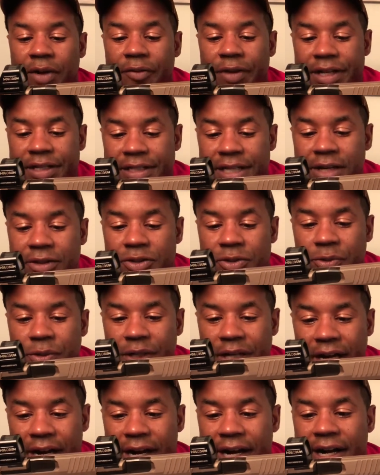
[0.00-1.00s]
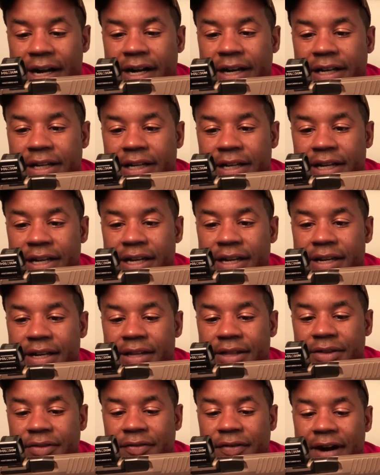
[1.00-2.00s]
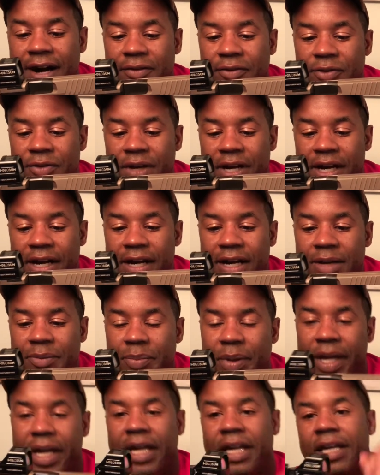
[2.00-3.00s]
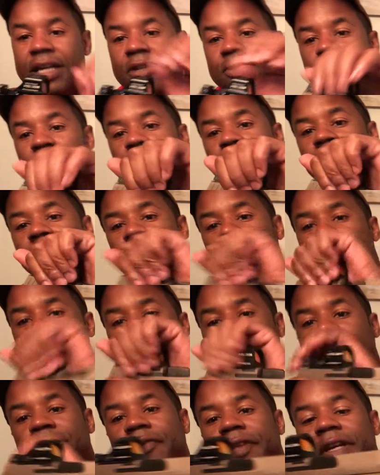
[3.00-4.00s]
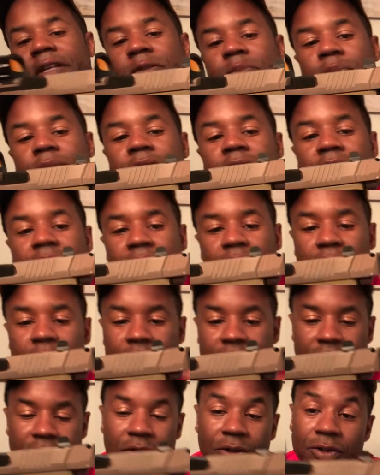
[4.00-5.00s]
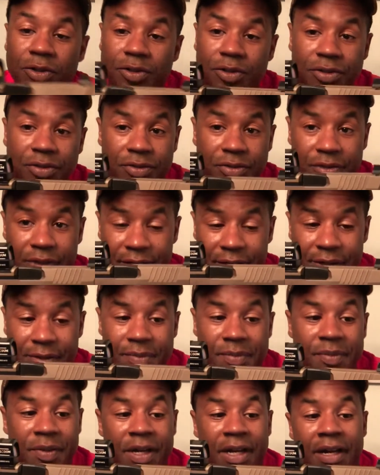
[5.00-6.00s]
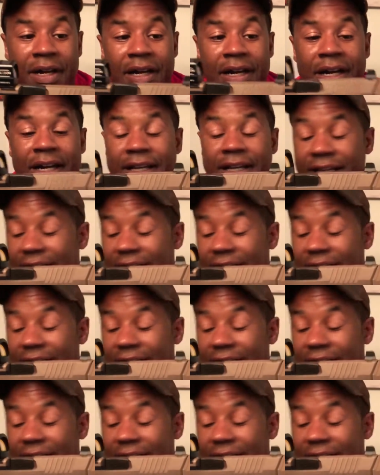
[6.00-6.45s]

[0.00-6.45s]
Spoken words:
I reached out to a guy in the 509 page on Facebook and ordered a holster through him. And